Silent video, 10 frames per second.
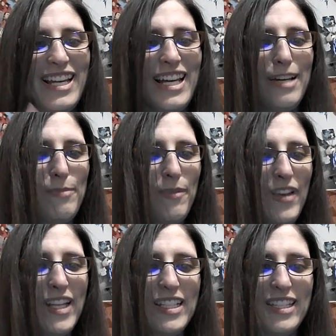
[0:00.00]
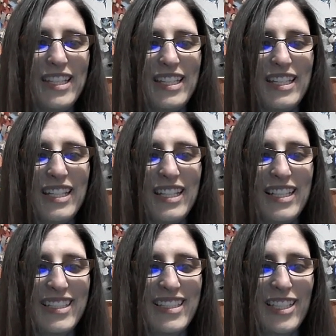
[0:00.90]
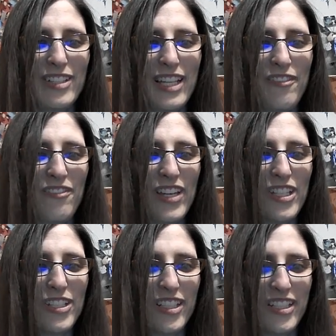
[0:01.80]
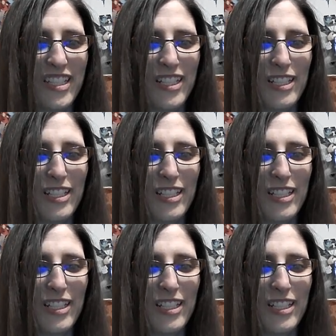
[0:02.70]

Um, if anything, uh, considering I failed her here,